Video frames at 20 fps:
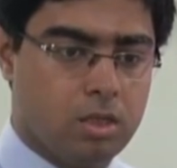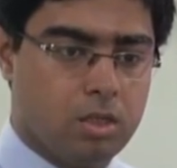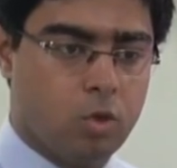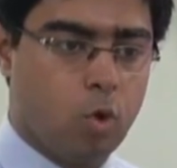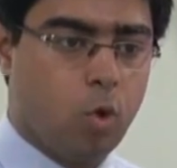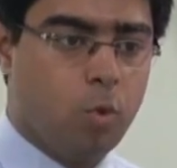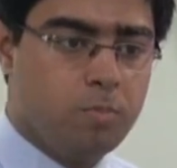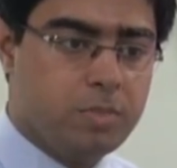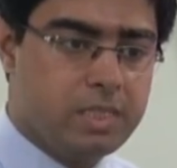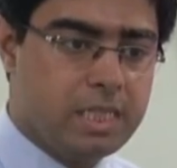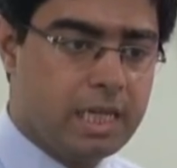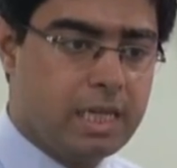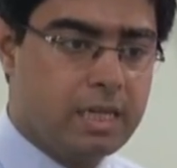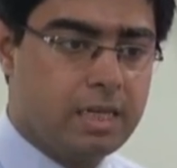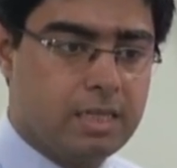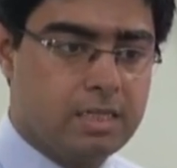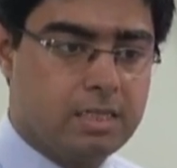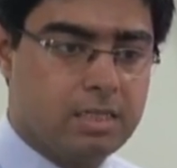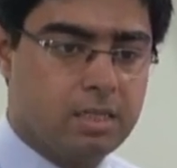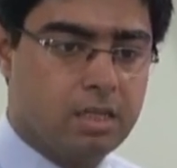
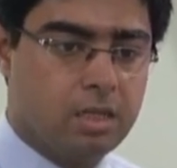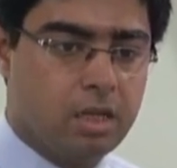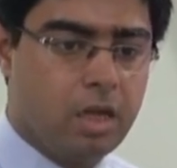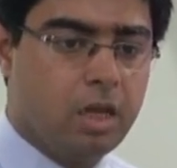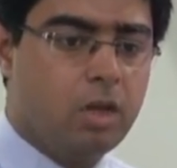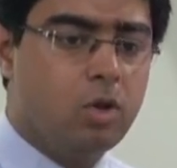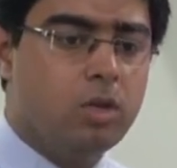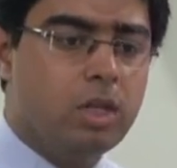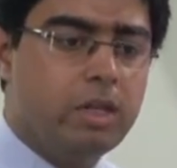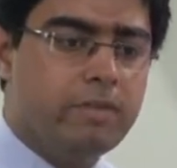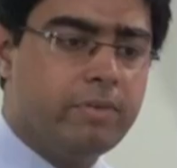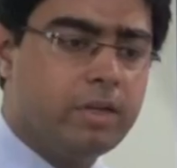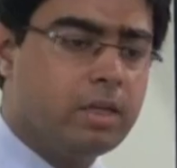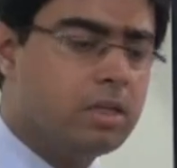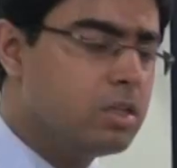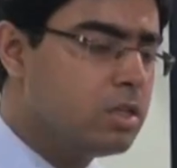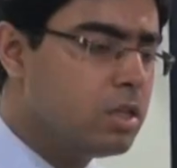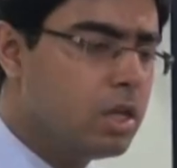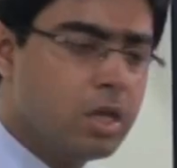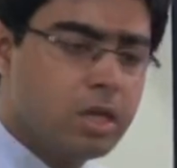Homesickness,
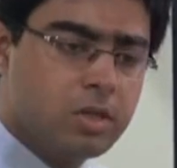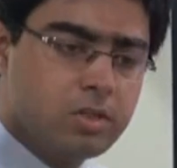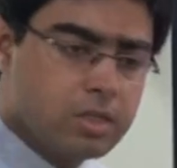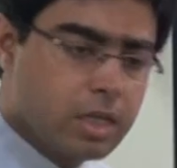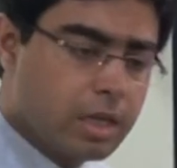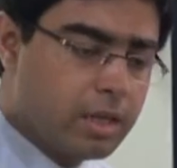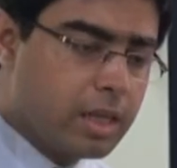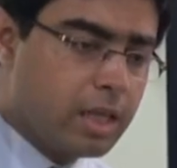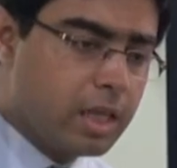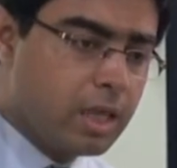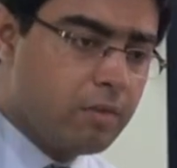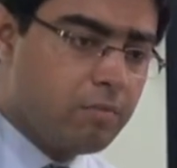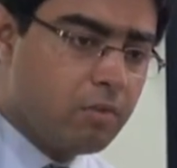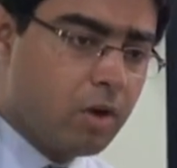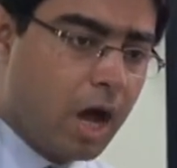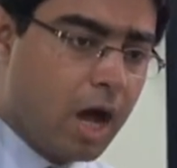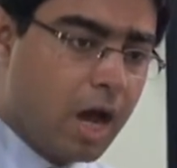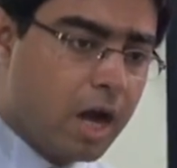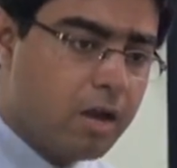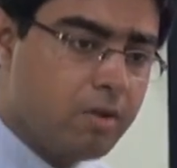living, I can give you
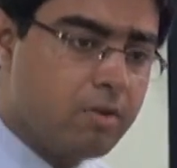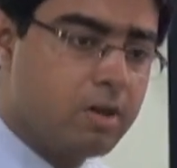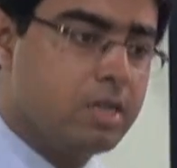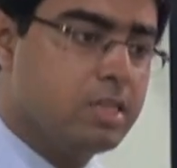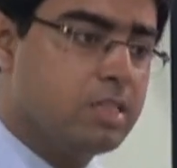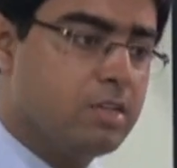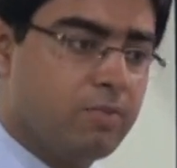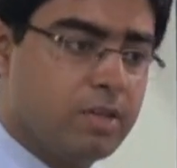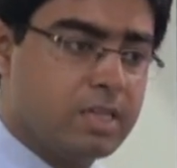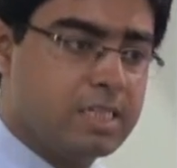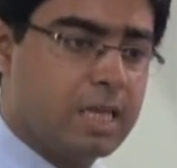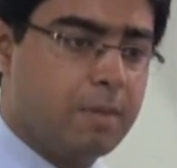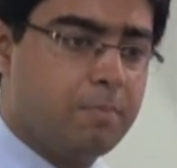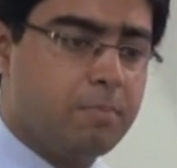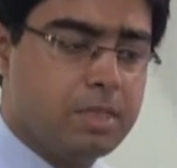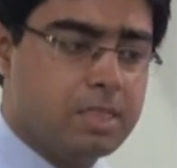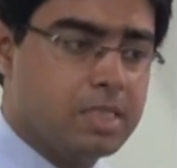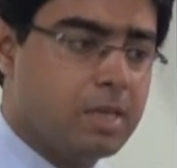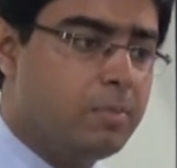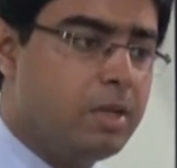hundreds of
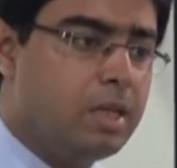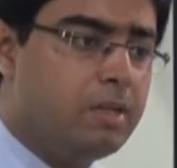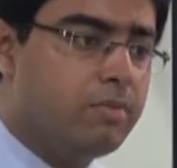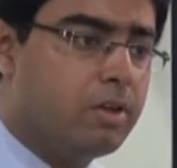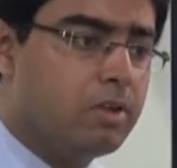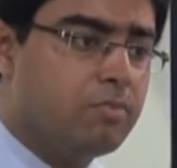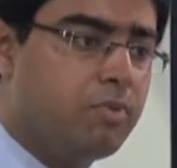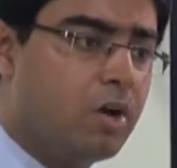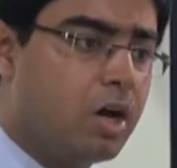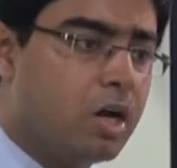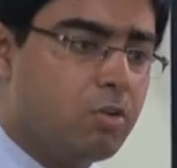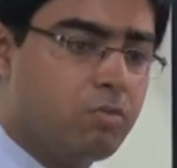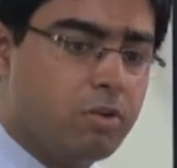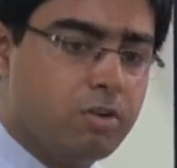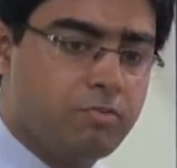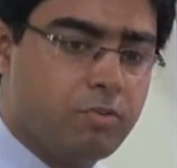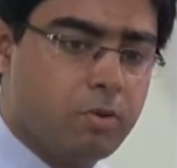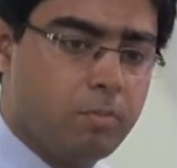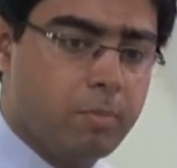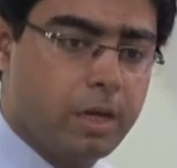examples. I'm living far
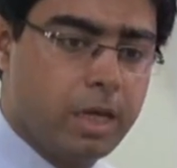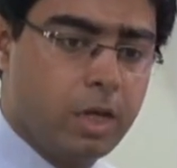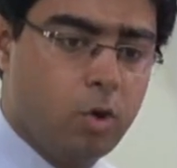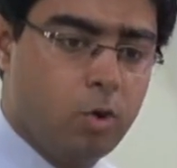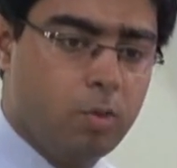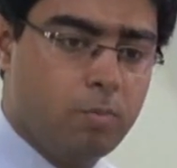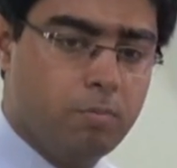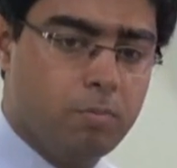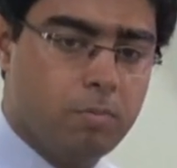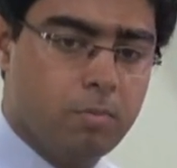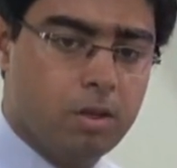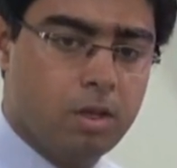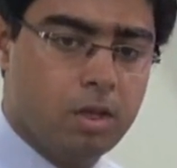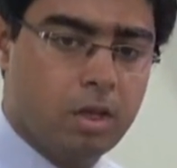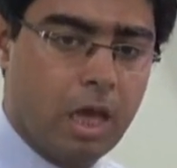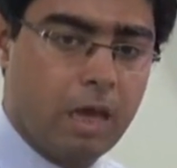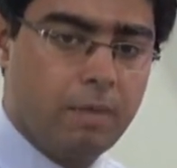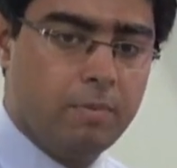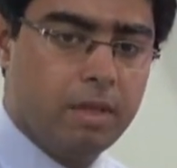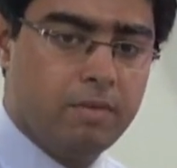away from my home.
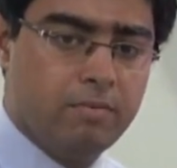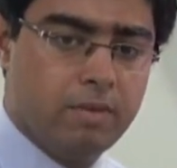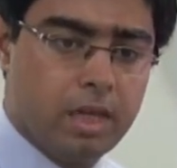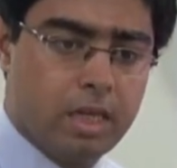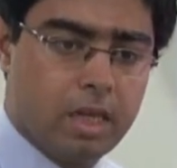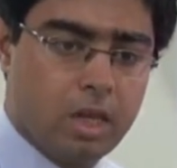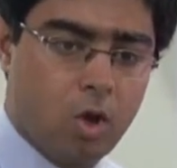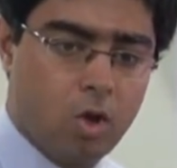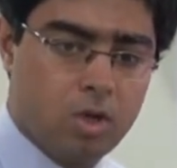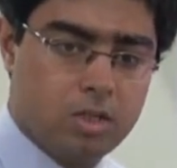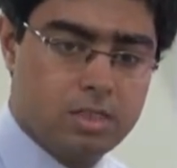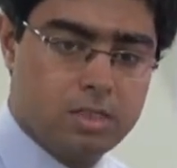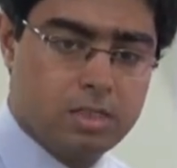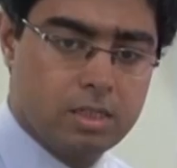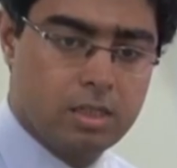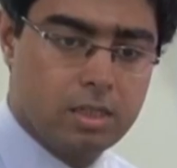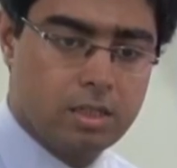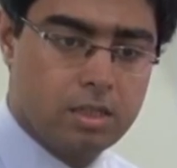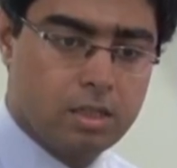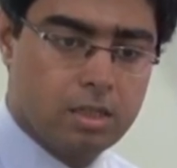I'm living in a
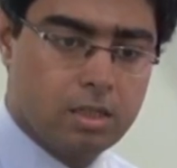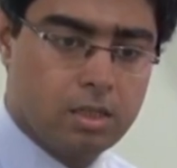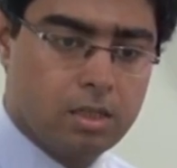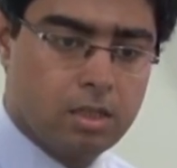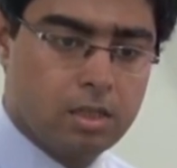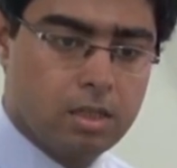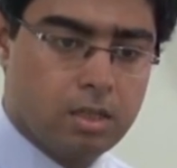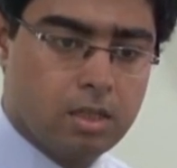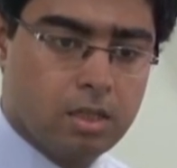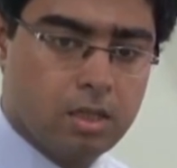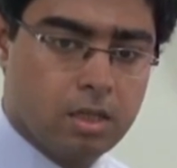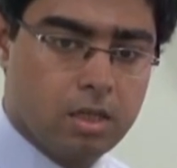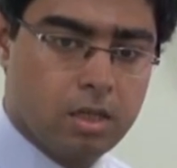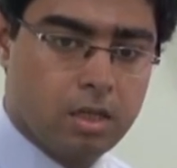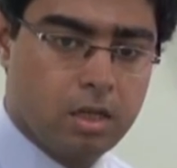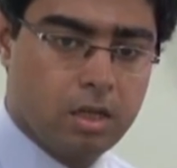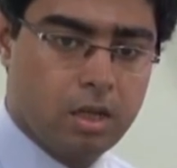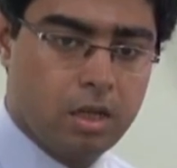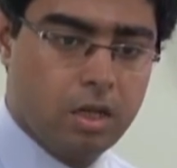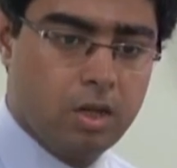hostel.
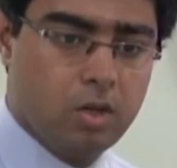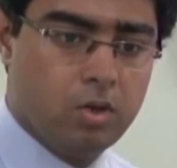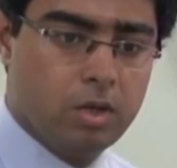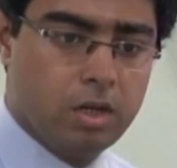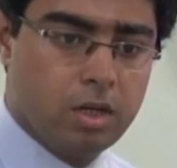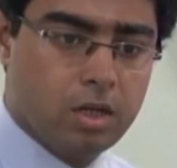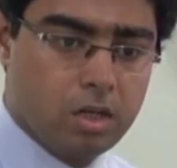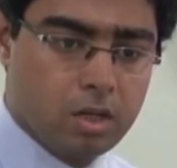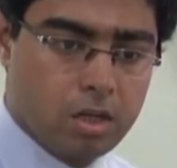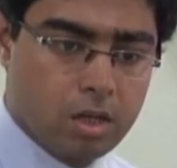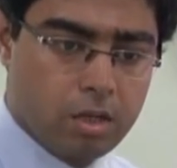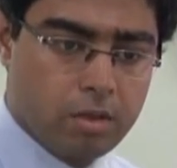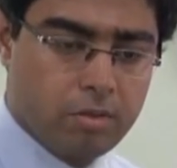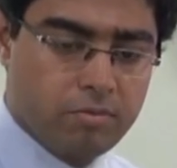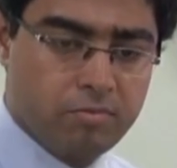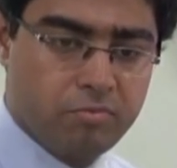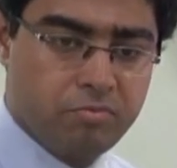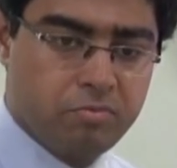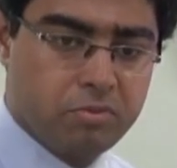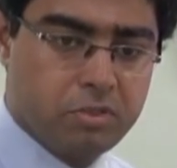
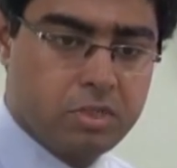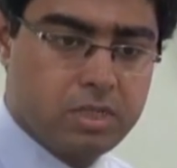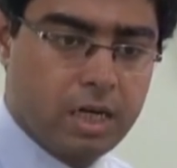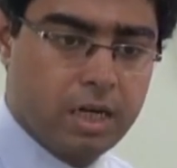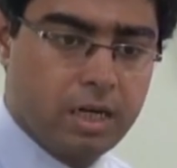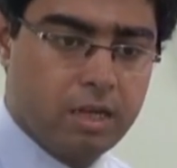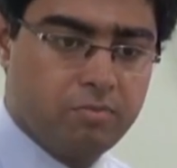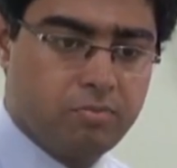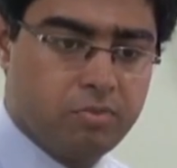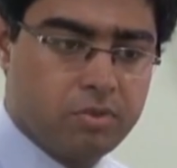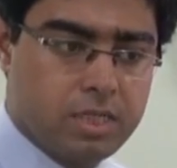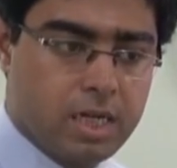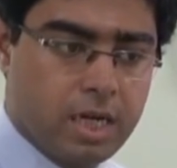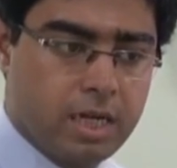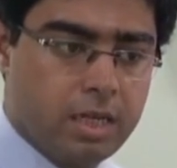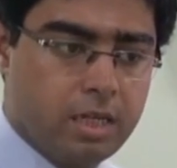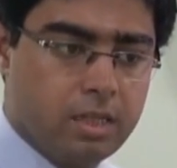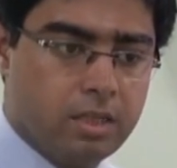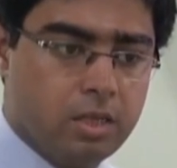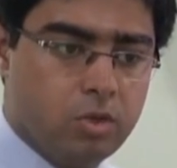For
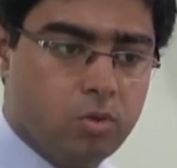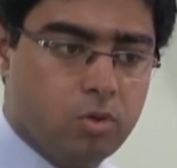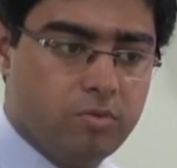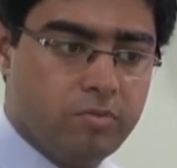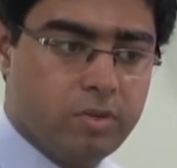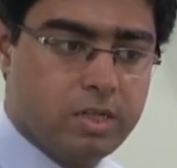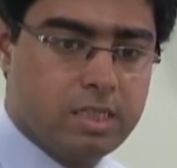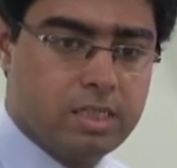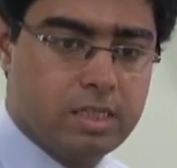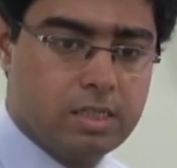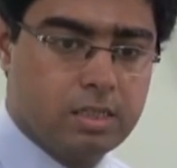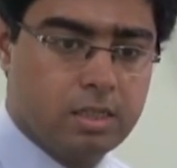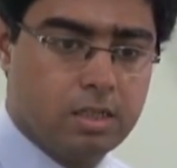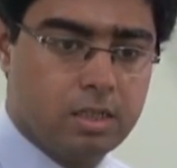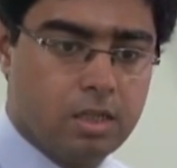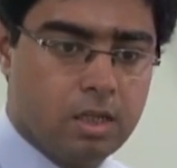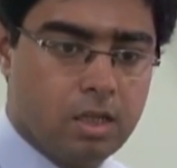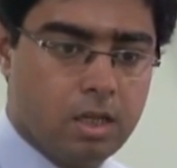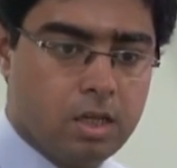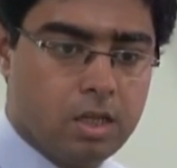studying in the university,
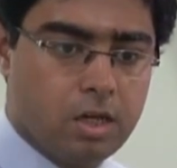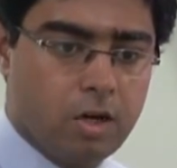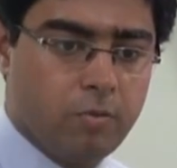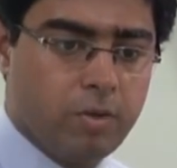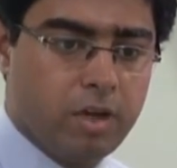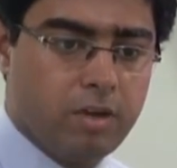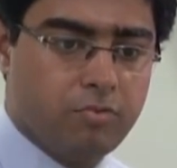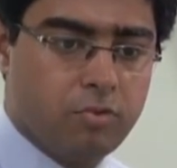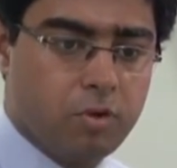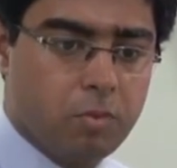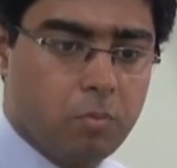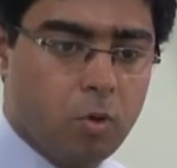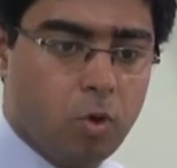away from